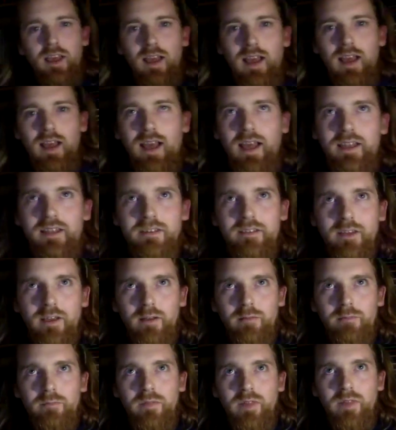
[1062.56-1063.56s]
And
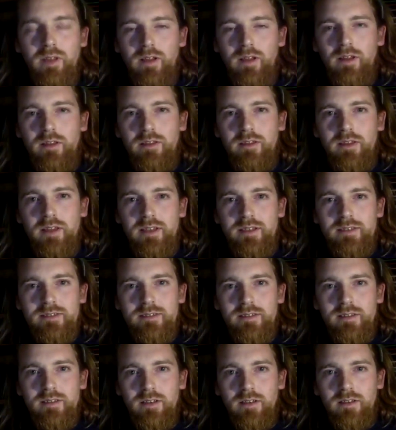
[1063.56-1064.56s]
um,
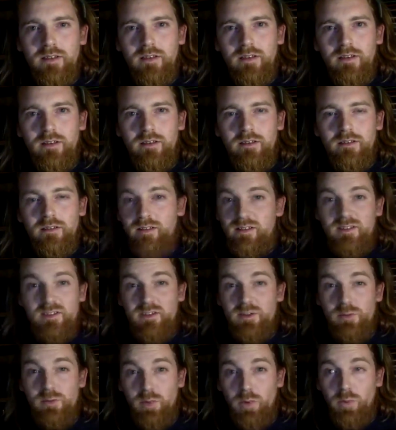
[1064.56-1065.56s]
this is
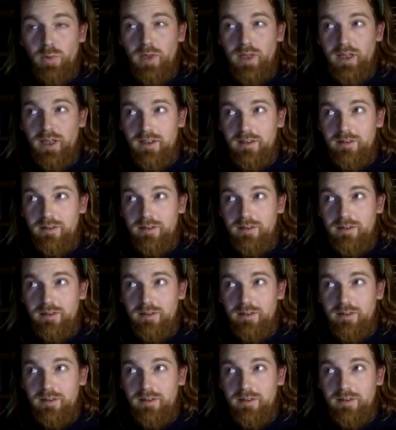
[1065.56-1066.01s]
super weird.